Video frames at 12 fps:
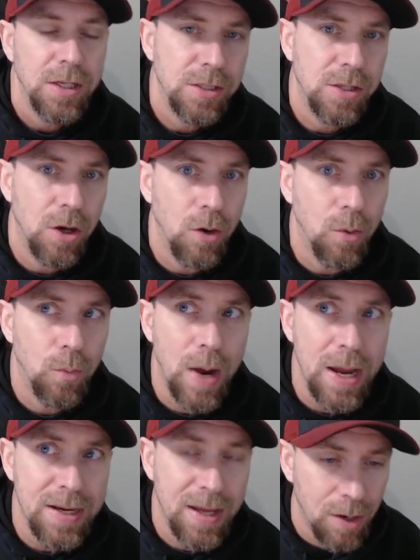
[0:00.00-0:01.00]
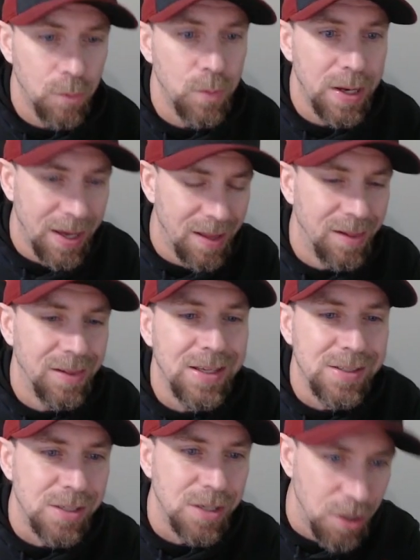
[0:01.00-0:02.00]
So right now we at
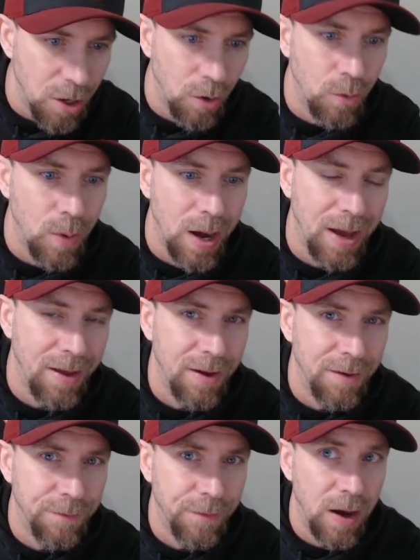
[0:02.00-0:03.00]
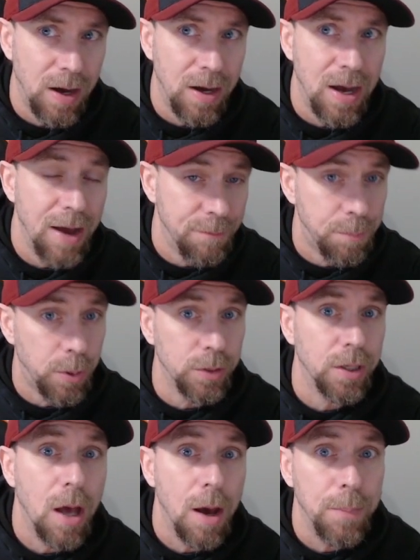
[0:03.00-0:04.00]
least know I've
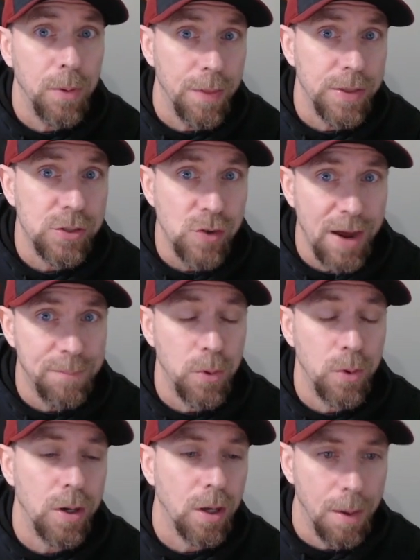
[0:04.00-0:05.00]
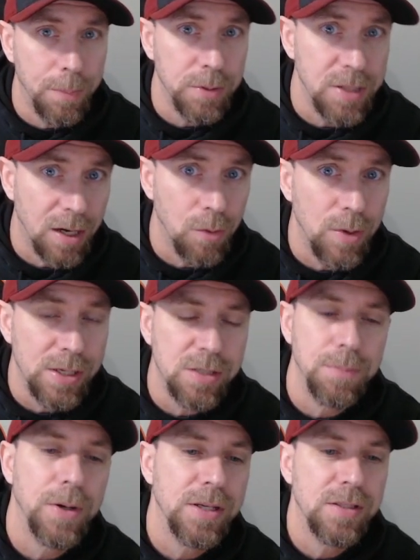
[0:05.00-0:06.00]
pulled a couple on the draft board, a couple
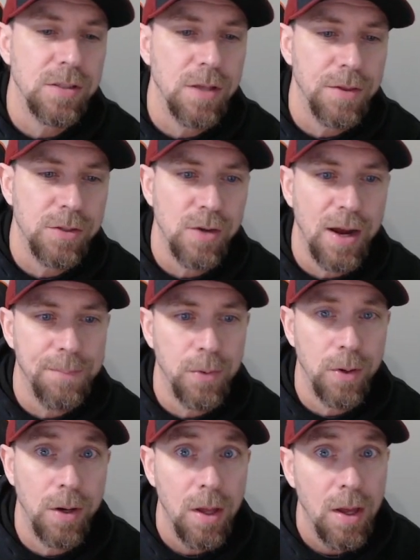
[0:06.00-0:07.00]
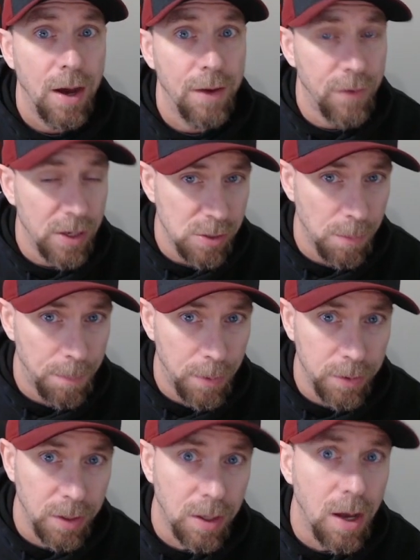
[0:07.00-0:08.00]
decoration presents on the draft board. I've also
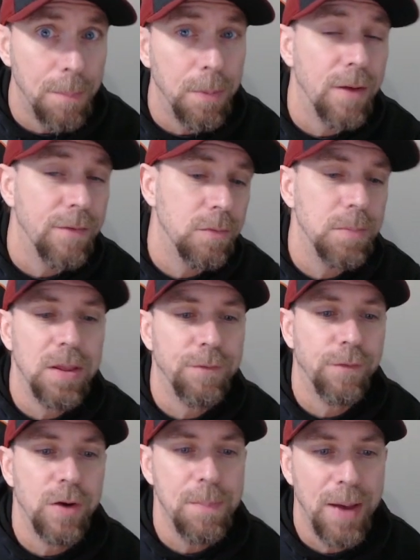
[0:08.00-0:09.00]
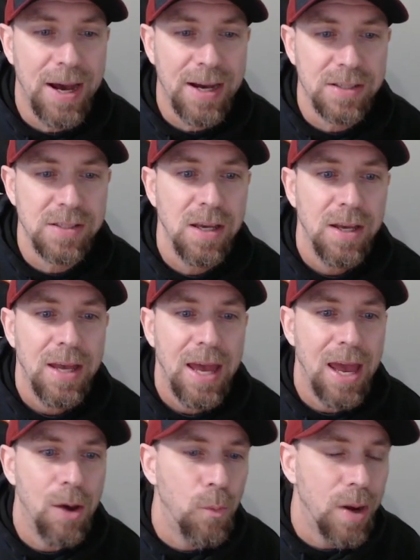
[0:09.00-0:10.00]
pulled a couple of them in the free packs.
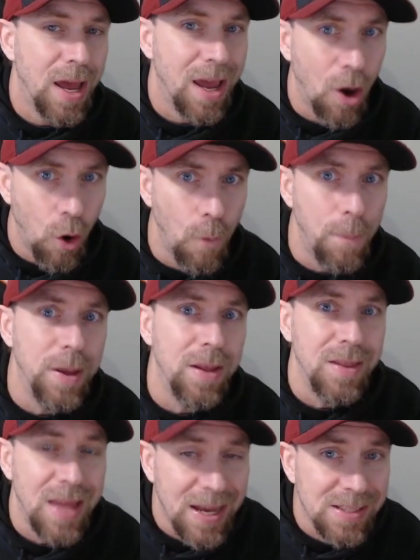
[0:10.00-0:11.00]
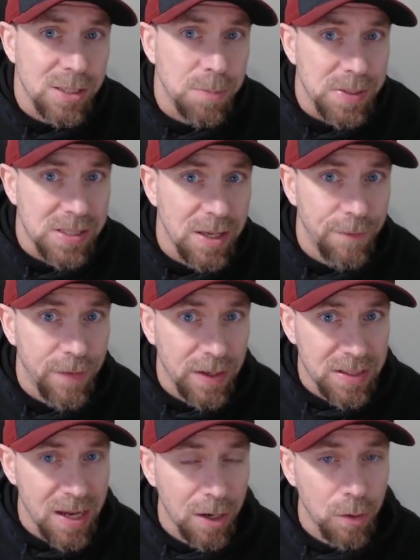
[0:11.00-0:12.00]
And when I open that
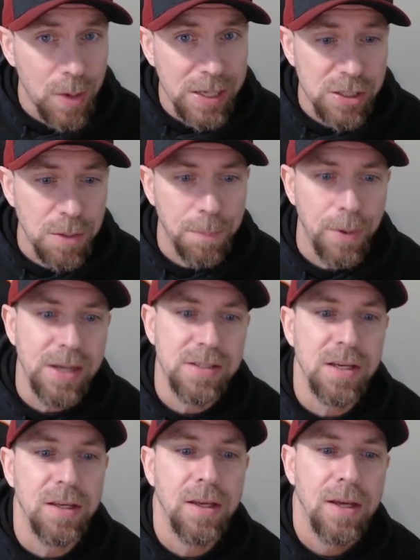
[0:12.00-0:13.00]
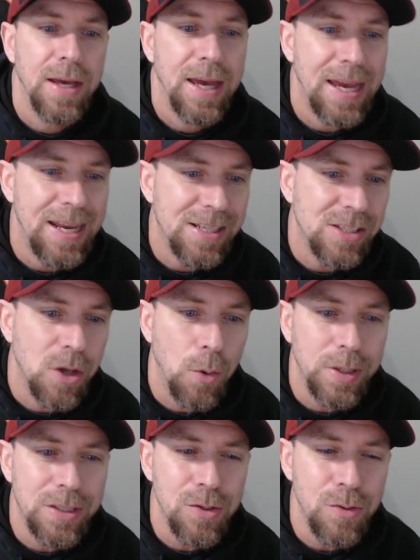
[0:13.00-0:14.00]
specific decoration present, it is
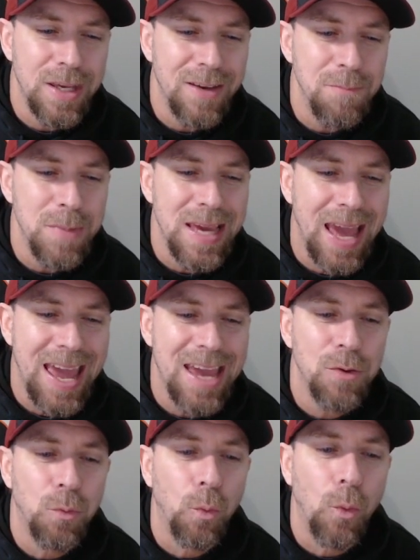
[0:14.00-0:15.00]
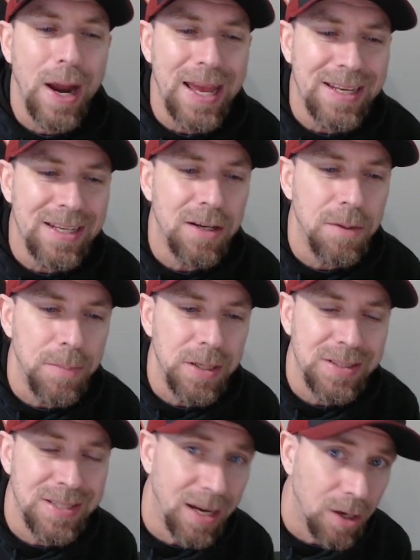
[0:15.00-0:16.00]
going to give me a random
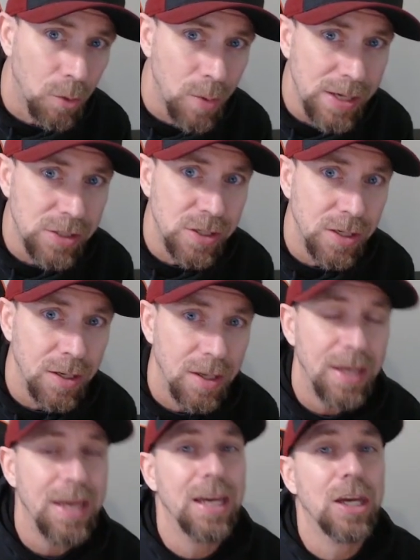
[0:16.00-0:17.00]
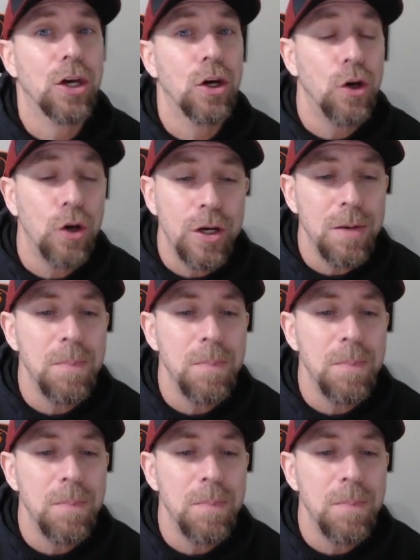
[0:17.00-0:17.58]
decoration. It could